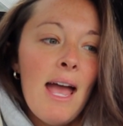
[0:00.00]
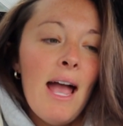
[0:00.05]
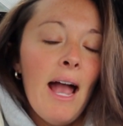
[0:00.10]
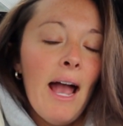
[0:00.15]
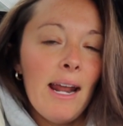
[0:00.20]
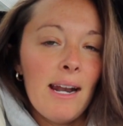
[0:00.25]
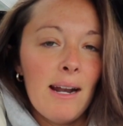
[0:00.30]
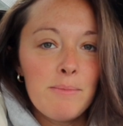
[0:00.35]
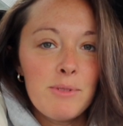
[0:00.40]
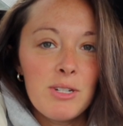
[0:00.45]

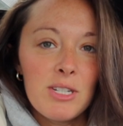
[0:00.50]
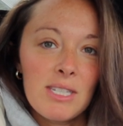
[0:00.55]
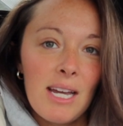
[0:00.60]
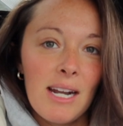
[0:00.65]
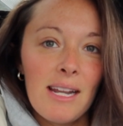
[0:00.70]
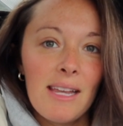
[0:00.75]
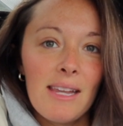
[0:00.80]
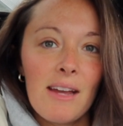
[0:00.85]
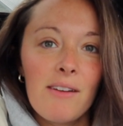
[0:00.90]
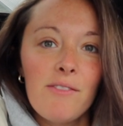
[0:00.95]
And I'm just
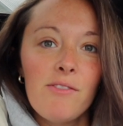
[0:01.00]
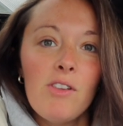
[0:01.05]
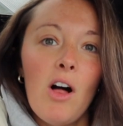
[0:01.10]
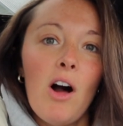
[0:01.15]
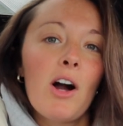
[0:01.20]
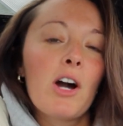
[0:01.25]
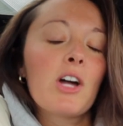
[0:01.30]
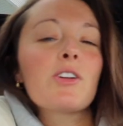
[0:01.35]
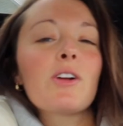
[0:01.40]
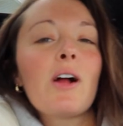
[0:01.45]
gonna like
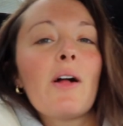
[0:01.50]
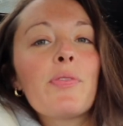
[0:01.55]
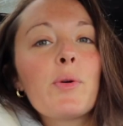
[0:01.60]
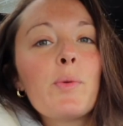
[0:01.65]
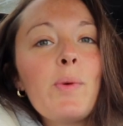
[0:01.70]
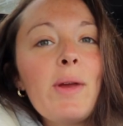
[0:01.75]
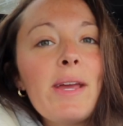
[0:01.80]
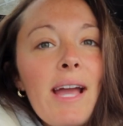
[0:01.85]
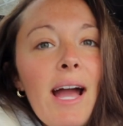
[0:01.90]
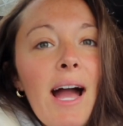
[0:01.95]
vlog throughout the
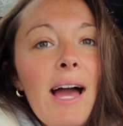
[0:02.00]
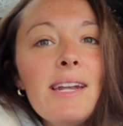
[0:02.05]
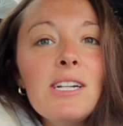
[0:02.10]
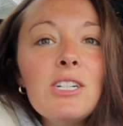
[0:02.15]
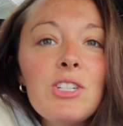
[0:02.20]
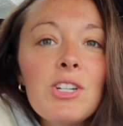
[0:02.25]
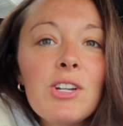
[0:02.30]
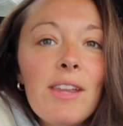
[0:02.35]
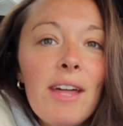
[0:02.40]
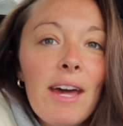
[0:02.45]
weekend
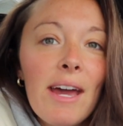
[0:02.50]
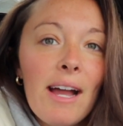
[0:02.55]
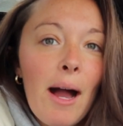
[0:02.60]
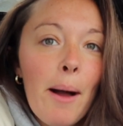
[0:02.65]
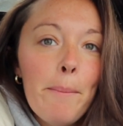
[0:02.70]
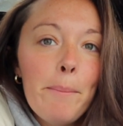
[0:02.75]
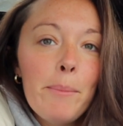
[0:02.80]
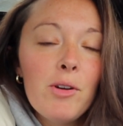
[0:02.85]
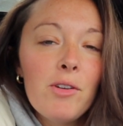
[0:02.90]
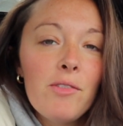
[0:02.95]
and do like
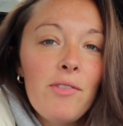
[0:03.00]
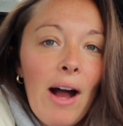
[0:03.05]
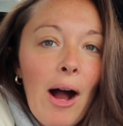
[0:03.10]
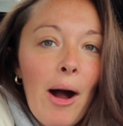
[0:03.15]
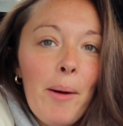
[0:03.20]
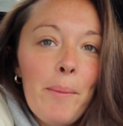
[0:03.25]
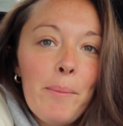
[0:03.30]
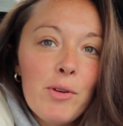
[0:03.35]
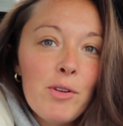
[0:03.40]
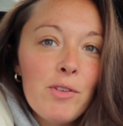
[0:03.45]
a move
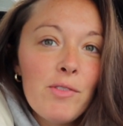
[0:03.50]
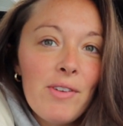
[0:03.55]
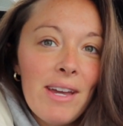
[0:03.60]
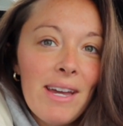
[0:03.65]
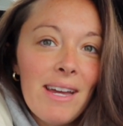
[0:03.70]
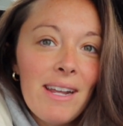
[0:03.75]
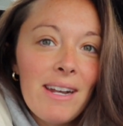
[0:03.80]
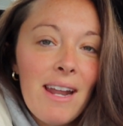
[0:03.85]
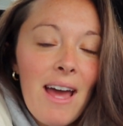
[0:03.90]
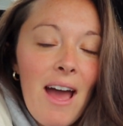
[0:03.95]
out, move
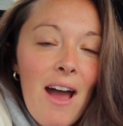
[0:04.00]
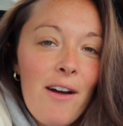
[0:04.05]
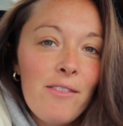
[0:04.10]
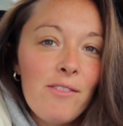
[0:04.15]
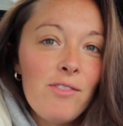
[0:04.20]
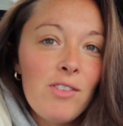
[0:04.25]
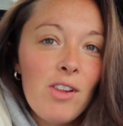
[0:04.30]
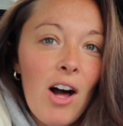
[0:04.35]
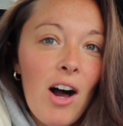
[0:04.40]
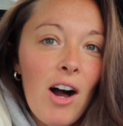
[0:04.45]
in
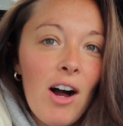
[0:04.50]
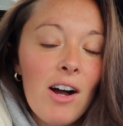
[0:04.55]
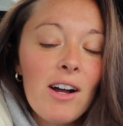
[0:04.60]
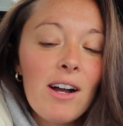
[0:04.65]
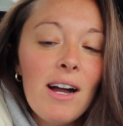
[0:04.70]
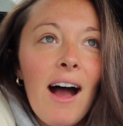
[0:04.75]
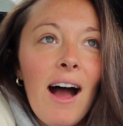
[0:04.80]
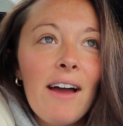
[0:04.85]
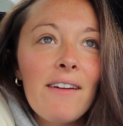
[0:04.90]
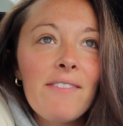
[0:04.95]

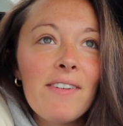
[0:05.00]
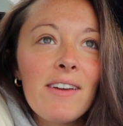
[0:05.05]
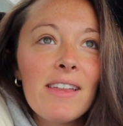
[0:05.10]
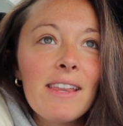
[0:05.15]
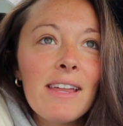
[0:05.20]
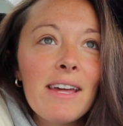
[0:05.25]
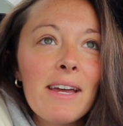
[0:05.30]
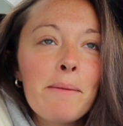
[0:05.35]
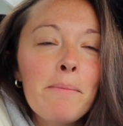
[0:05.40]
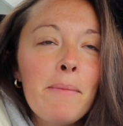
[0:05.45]
vlog. I feel
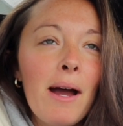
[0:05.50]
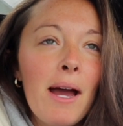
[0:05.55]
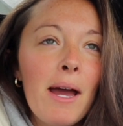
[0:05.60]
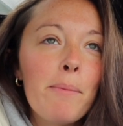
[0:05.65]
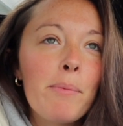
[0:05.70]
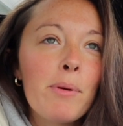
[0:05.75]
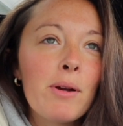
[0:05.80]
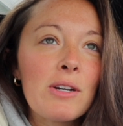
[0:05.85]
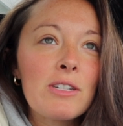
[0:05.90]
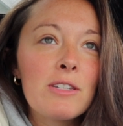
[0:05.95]
like my
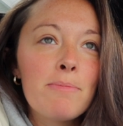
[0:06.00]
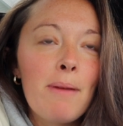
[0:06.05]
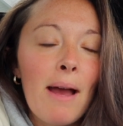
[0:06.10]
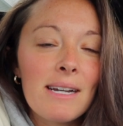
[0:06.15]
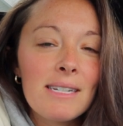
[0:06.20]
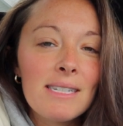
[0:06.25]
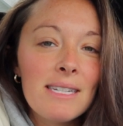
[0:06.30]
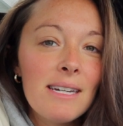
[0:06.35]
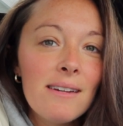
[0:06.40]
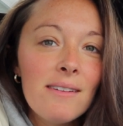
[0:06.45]

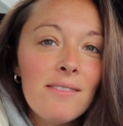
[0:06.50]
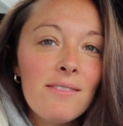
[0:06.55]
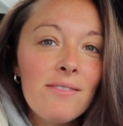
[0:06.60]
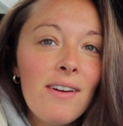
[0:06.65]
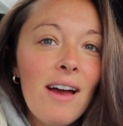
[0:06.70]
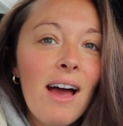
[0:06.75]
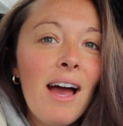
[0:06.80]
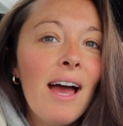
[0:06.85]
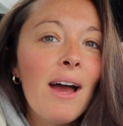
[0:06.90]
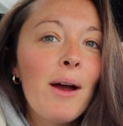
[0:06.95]
perspective
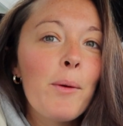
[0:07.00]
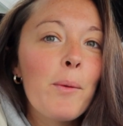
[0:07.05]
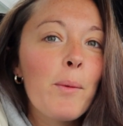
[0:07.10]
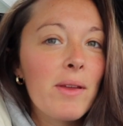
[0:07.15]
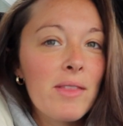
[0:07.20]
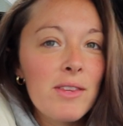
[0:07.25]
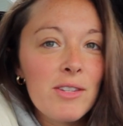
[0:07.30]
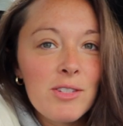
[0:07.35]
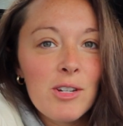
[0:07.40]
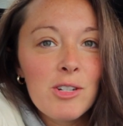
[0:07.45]

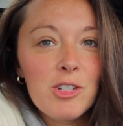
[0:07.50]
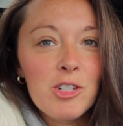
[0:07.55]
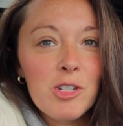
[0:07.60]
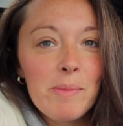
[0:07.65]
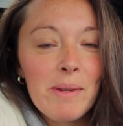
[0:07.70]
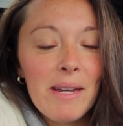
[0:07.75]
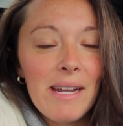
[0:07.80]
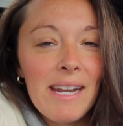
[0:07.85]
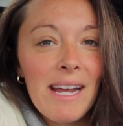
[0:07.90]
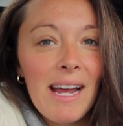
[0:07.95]
with social
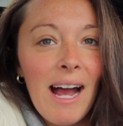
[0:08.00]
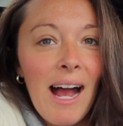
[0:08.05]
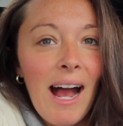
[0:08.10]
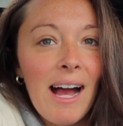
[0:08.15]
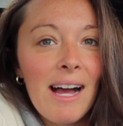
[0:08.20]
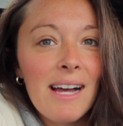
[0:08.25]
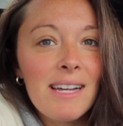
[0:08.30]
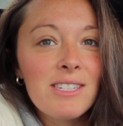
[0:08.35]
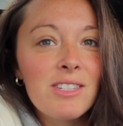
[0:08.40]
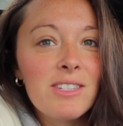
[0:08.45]
media
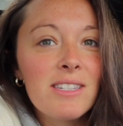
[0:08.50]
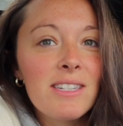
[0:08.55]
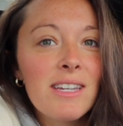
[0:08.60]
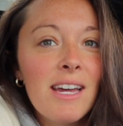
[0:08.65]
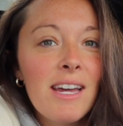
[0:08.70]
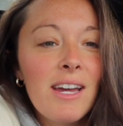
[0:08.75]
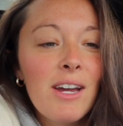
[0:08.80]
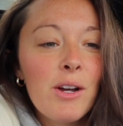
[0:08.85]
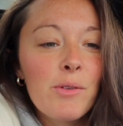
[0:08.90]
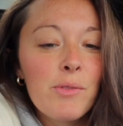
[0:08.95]
has
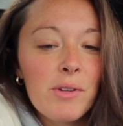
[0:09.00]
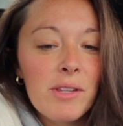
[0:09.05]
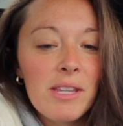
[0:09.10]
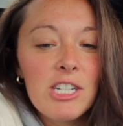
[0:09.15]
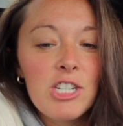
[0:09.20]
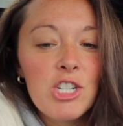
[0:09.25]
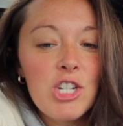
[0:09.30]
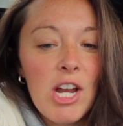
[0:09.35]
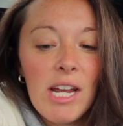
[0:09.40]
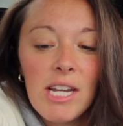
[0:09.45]
really
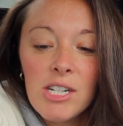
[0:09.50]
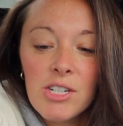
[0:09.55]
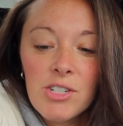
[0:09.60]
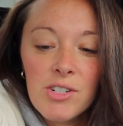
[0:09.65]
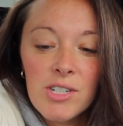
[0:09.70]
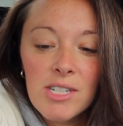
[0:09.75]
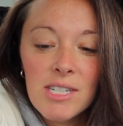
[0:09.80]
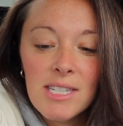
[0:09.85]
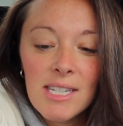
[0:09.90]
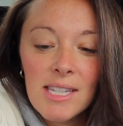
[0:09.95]
changed
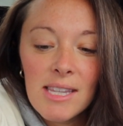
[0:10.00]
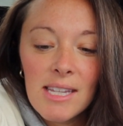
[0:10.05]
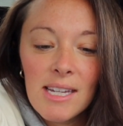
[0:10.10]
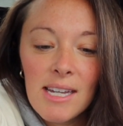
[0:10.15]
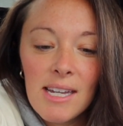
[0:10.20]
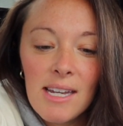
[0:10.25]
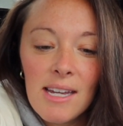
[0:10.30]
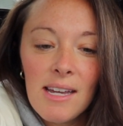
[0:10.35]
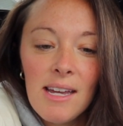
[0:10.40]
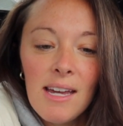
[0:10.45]

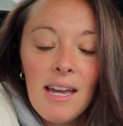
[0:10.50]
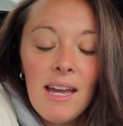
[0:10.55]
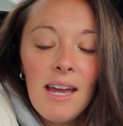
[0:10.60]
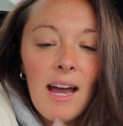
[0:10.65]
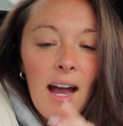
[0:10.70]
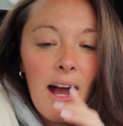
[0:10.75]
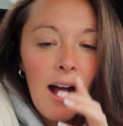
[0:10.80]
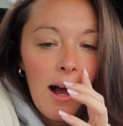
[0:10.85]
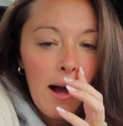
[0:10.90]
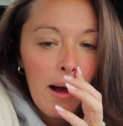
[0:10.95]
recently,
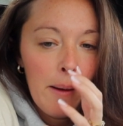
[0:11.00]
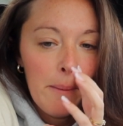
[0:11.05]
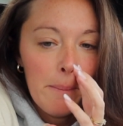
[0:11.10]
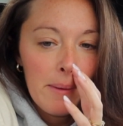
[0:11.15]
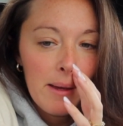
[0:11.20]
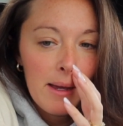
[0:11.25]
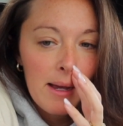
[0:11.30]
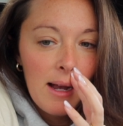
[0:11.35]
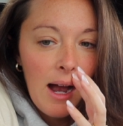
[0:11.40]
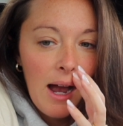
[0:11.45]

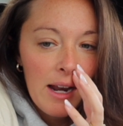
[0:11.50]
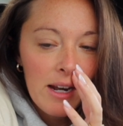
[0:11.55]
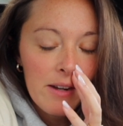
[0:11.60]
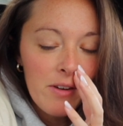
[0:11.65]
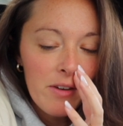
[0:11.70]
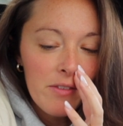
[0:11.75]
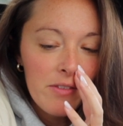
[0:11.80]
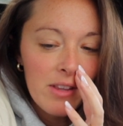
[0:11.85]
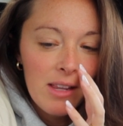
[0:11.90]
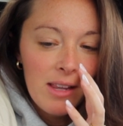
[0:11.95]
kind of
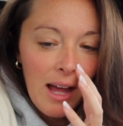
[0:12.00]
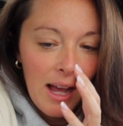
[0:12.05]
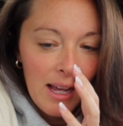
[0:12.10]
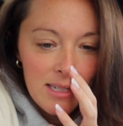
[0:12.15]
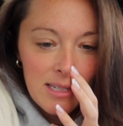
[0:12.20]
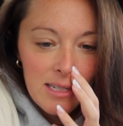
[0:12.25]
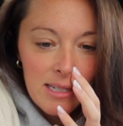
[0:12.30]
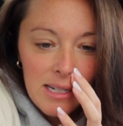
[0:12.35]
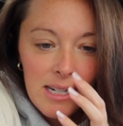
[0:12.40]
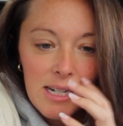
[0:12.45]
over the
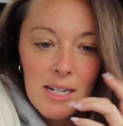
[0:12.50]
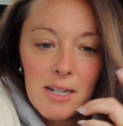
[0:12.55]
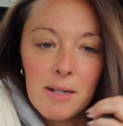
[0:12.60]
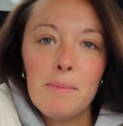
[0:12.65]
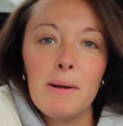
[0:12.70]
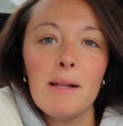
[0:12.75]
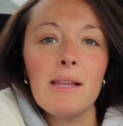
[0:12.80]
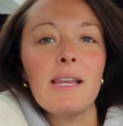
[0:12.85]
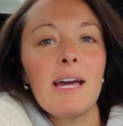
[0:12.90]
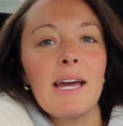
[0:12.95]
last year,
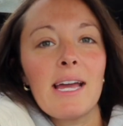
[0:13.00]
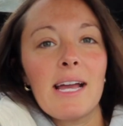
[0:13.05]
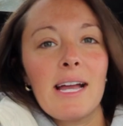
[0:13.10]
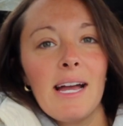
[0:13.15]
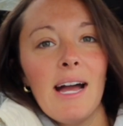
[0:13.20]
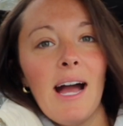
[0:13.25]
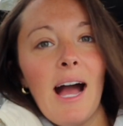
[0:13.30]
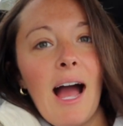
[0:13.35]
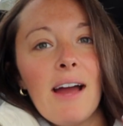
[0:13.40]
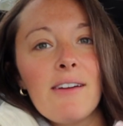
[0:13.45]
but
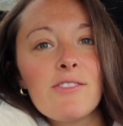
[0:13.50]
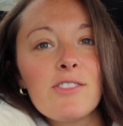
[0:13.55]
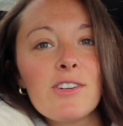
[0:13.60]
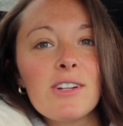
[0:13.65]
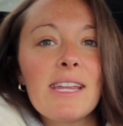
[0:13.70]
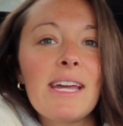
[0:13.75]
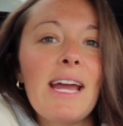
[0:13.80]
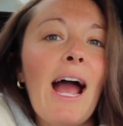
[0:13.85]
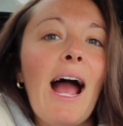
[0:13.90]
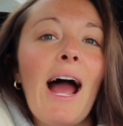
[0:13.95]
like I've
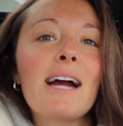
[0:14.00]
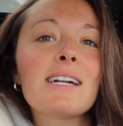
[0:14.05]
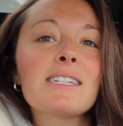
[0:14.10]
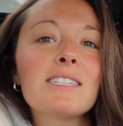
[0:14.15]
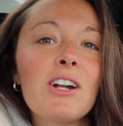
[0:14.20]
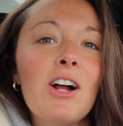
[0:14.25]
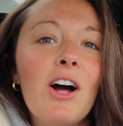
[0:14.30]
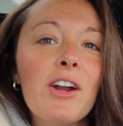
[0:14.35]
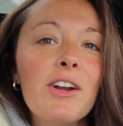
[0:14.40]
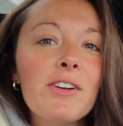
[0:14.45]
really
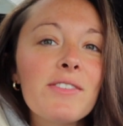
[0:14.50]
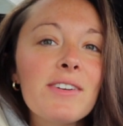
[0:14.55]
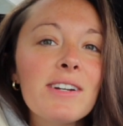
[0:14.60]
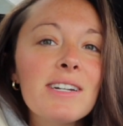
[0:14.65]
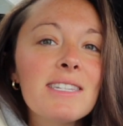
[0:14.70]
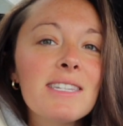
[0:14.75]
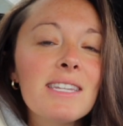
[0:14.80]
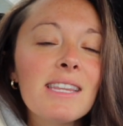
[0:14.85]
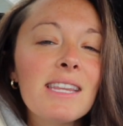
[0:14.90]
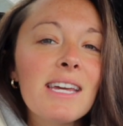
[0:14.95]
acted on it
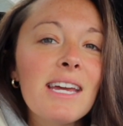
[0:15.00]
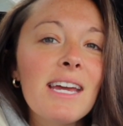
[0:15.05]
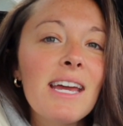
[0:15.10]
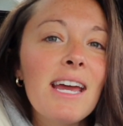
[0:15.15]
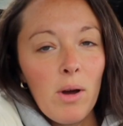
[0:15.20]
recently.